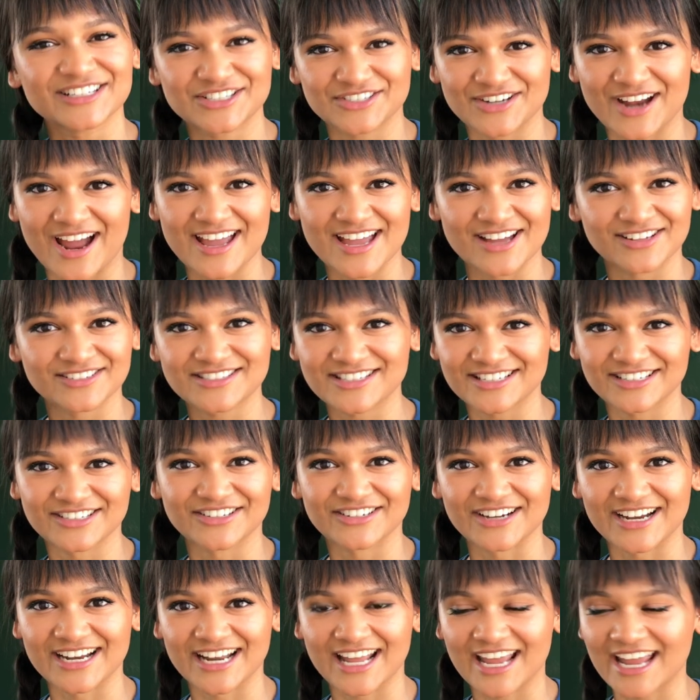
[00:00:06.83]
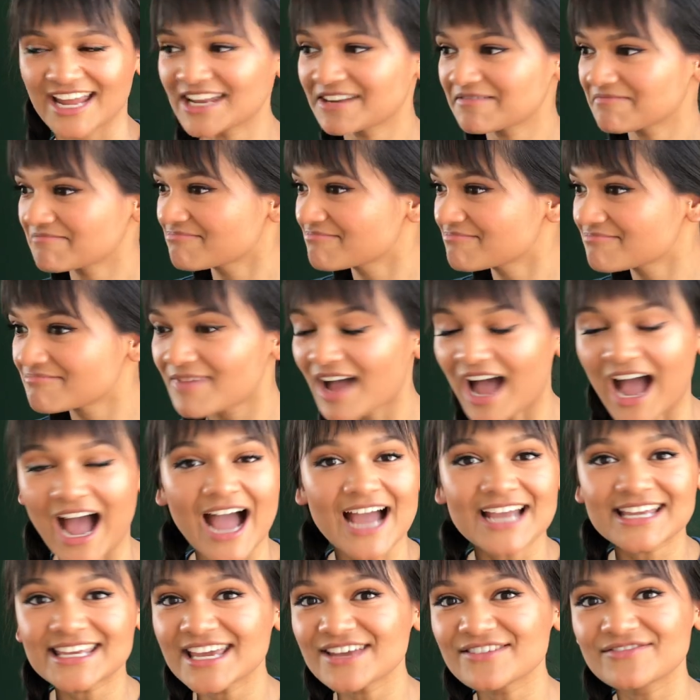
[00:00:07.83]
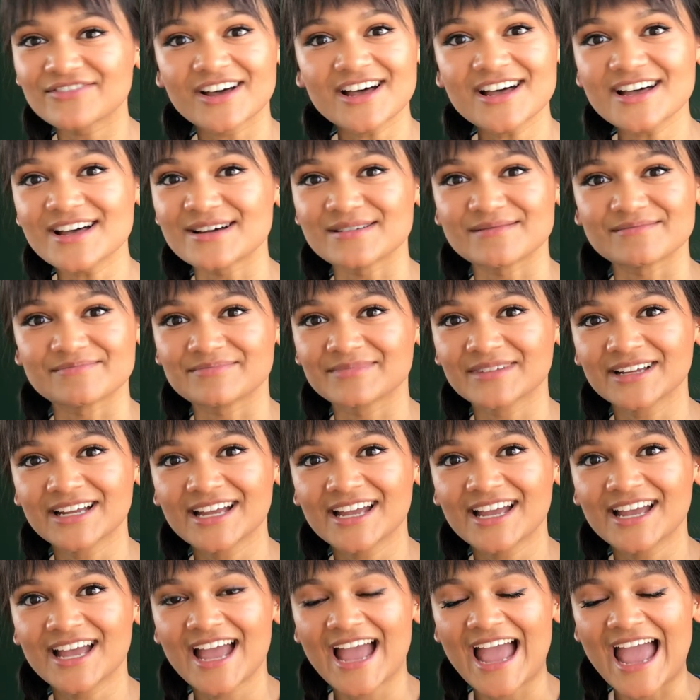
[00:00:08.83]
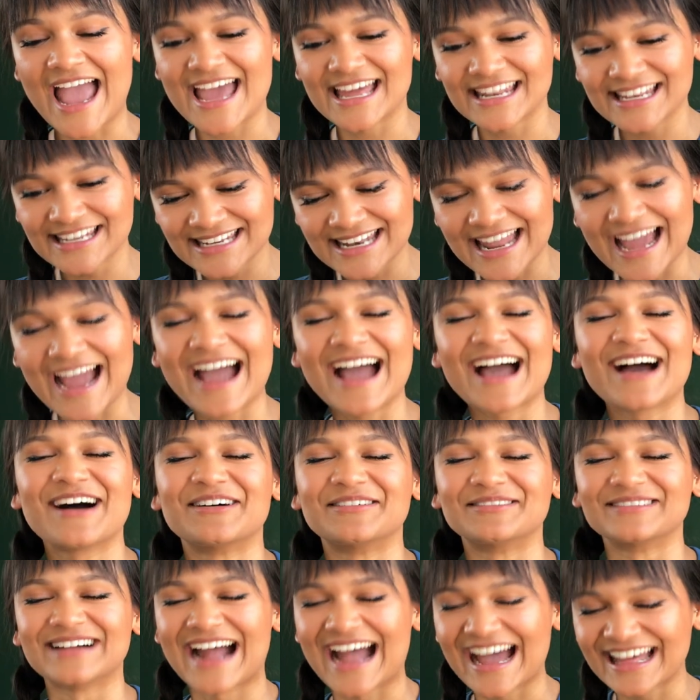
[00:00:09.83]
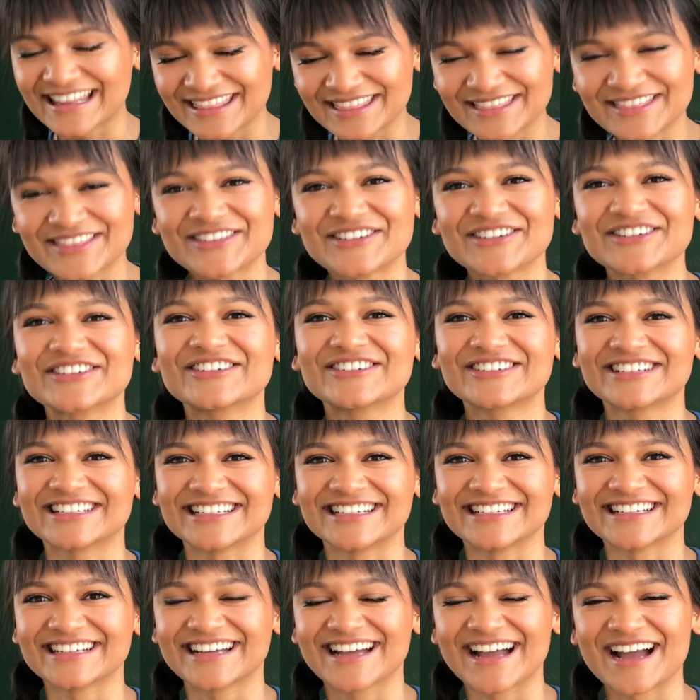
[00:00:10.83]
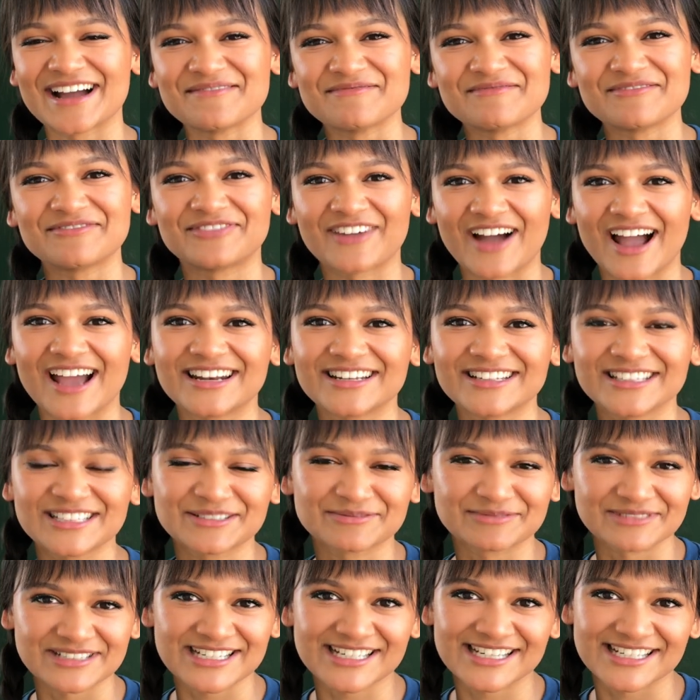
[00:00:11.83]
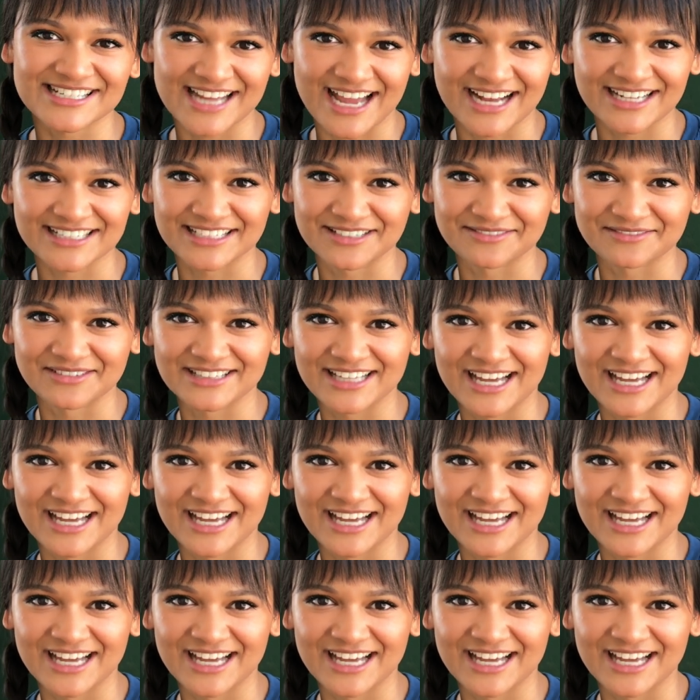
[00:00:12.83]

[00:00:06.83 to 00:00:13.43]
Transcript: tryouts in grade eight, I gave up. And now, at thirty, I'm finally reconnecting with